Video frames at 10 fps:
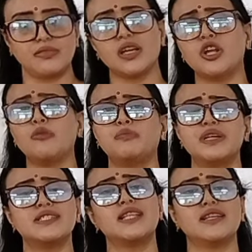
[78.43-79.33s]
Now,
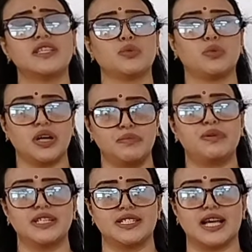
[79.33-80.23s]
personality, the word
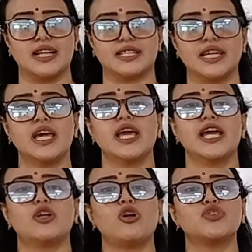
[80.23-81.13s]
personality,
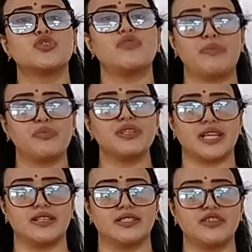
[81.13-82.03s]
it also
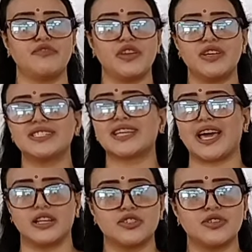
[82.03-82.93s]
represents the various
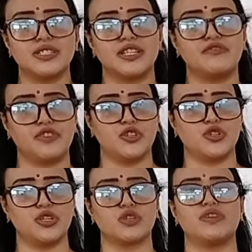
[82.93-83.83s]
characteristic
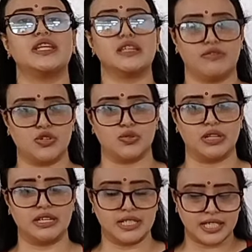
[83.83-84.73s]
features of an individual.
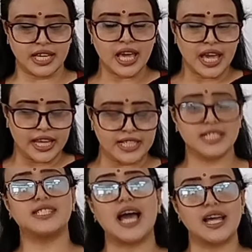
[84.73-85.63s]
It is
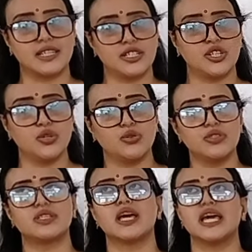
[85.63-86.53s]
his
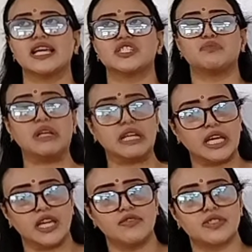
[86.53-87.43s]
attitudes, his
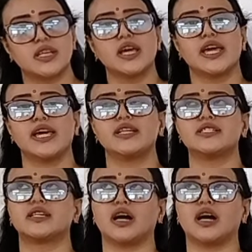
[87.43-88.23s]
beliefs, his